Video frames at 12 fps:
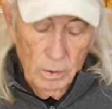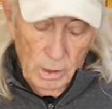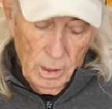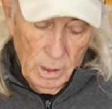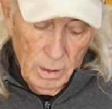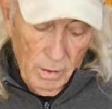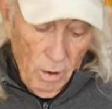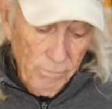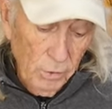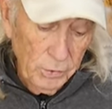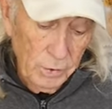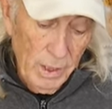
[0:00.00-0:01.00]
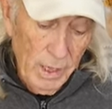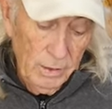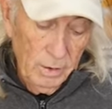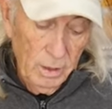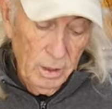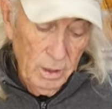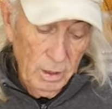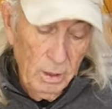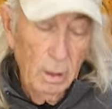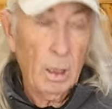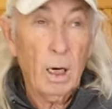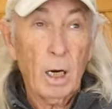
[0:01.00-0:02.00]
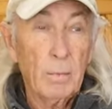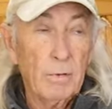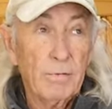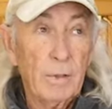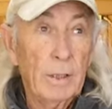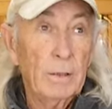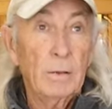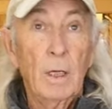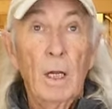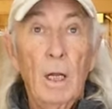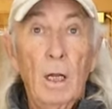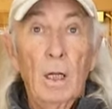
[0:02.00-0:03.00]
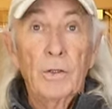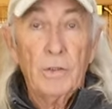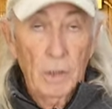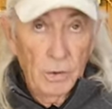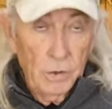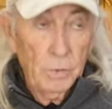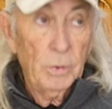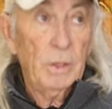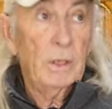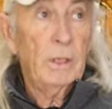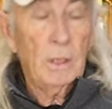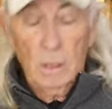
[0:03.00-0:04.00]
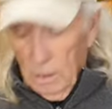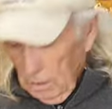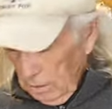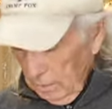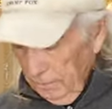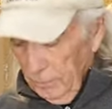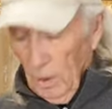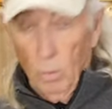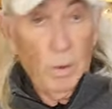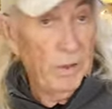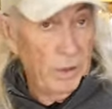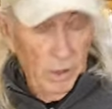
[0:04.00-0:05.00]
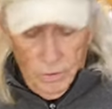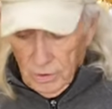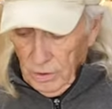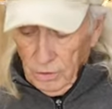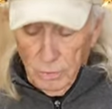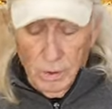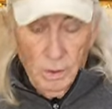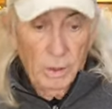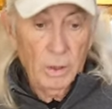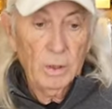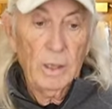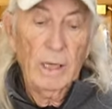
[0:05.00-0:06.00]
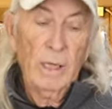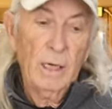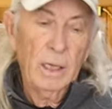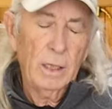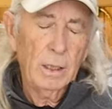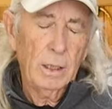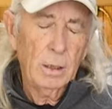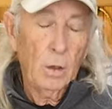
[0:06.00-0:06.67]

Uh, I've also had the uh, Harbor Freight Century, uh, a 110 Century in here, and a uh,